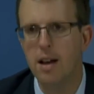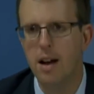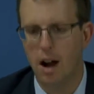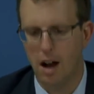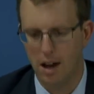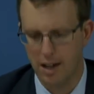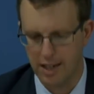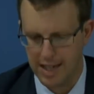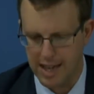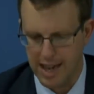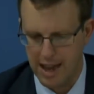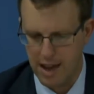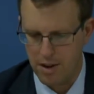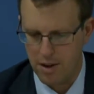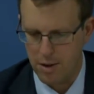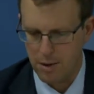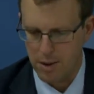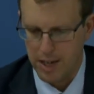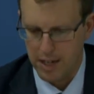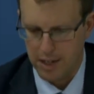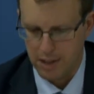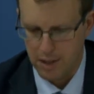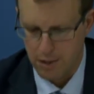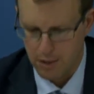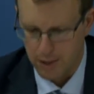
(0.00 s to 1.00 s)
on
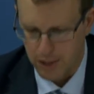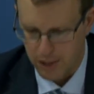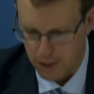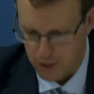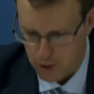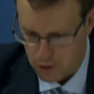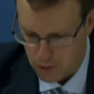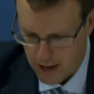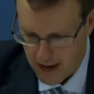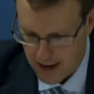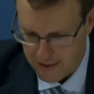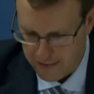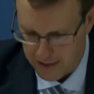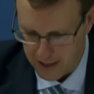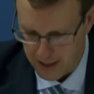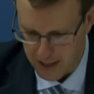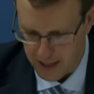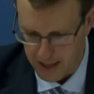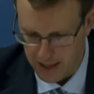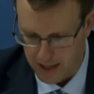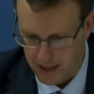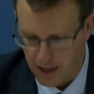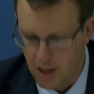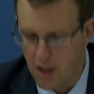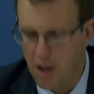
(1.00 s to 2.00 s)
countering nuclear
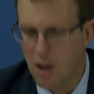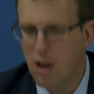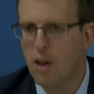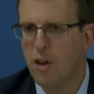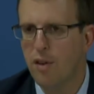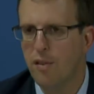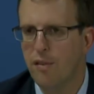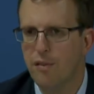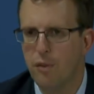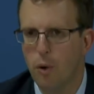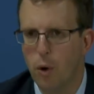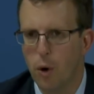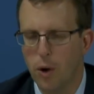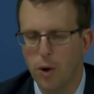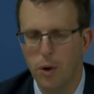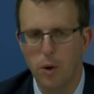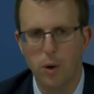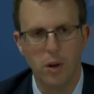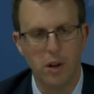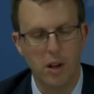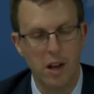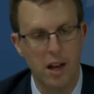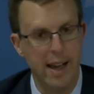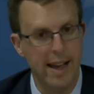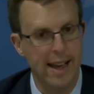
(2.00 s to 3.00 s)
trafficking for an,
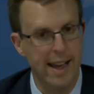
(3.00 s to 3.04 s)
or,